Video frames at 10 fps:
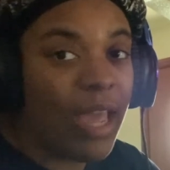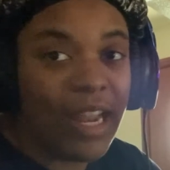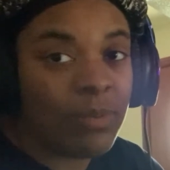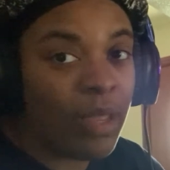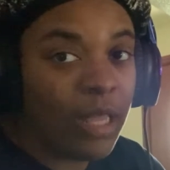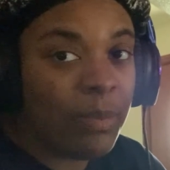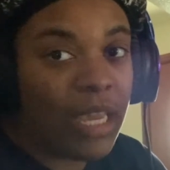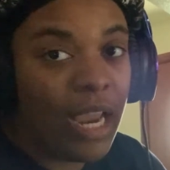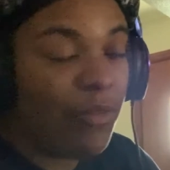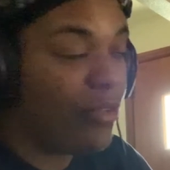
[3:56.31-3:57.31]
That's why you gotta be
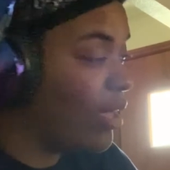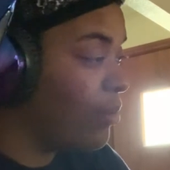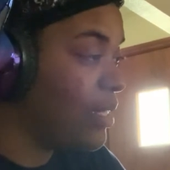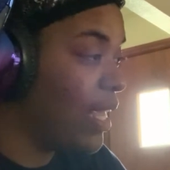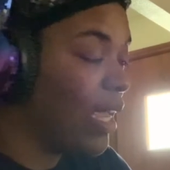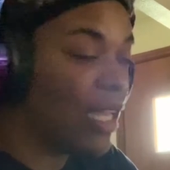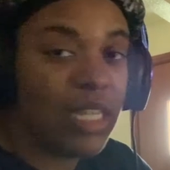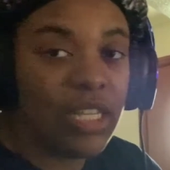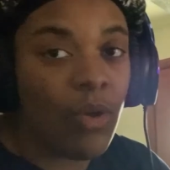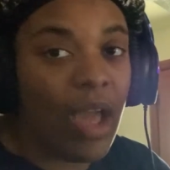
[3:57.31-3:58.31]
careful, you know what I'm saying?
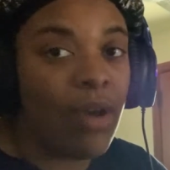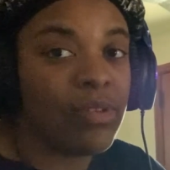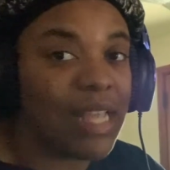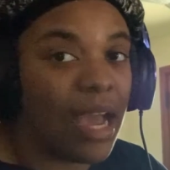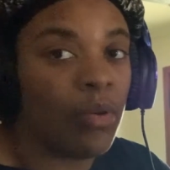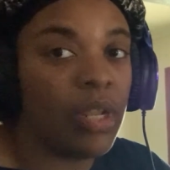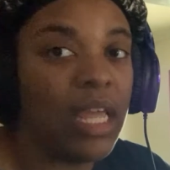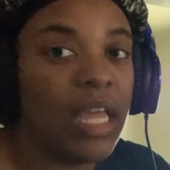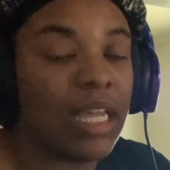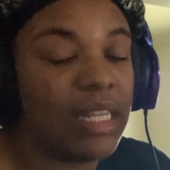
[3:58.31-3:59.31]
Clean your house out.
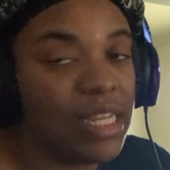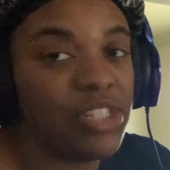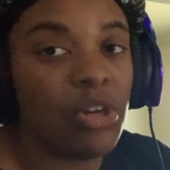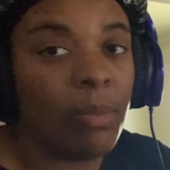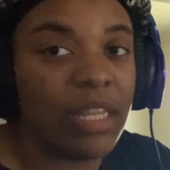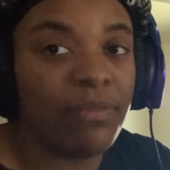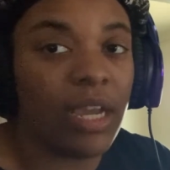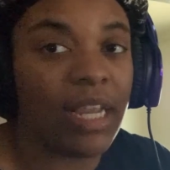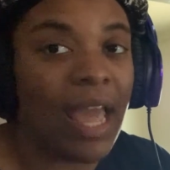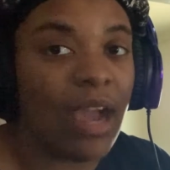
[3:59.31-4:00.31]
Cleanse your
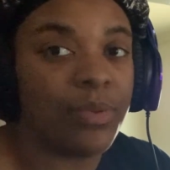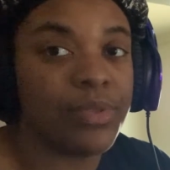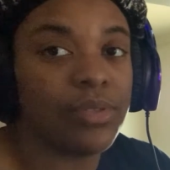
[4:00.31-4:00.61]
motherfucking house,